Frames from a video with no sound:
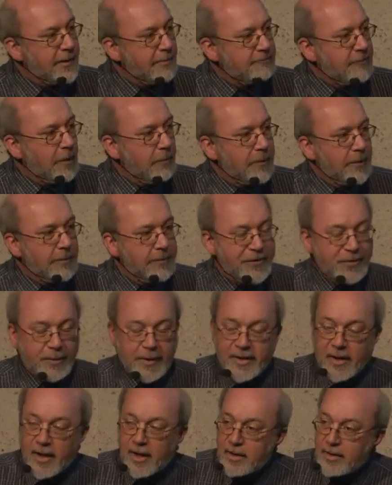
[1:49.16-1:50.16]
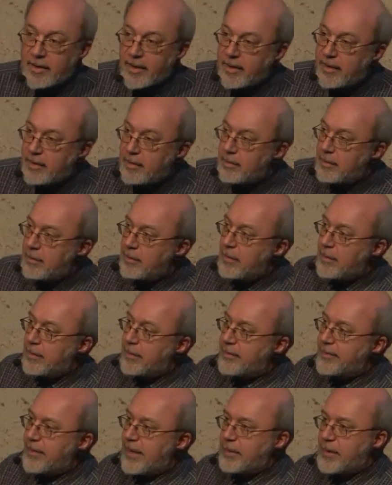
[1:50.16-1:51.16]
problems with hunger.
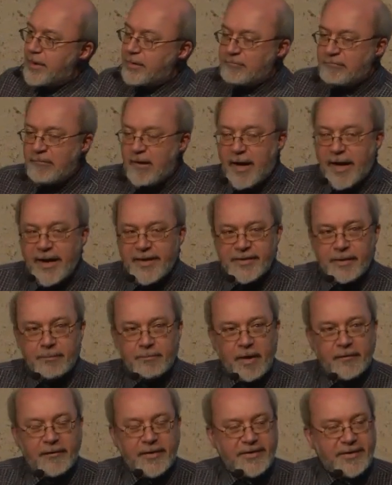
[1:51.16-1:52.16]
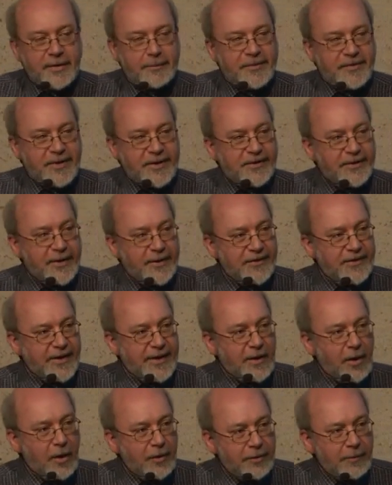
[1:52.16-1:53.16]
They could rise above a subsistence
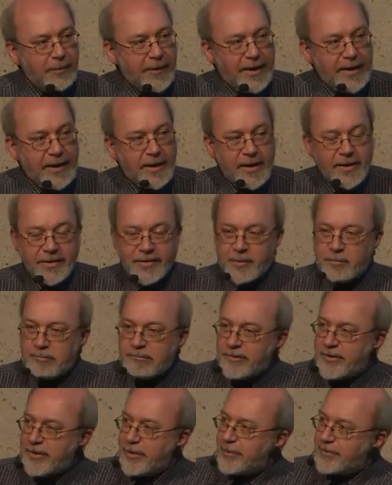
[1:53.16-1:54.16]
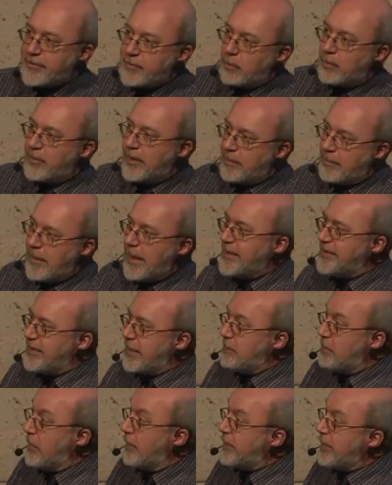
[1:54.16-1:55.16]
economy to produce all the
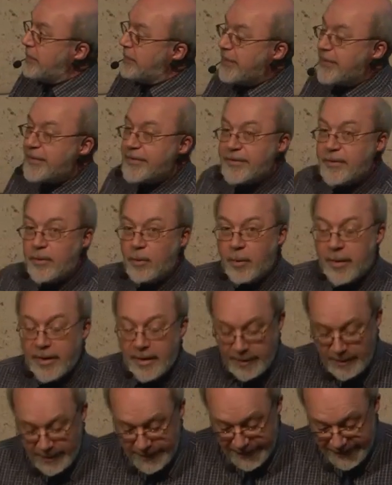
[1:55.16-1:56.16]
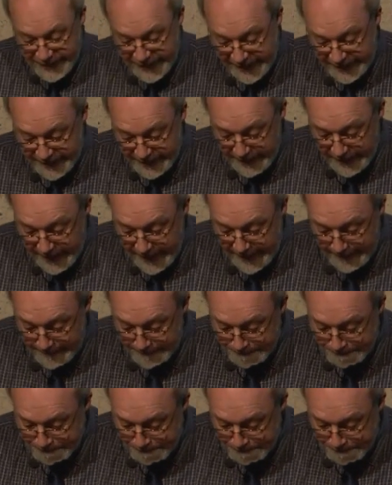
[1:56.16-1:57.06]
amazing monuments that we see today.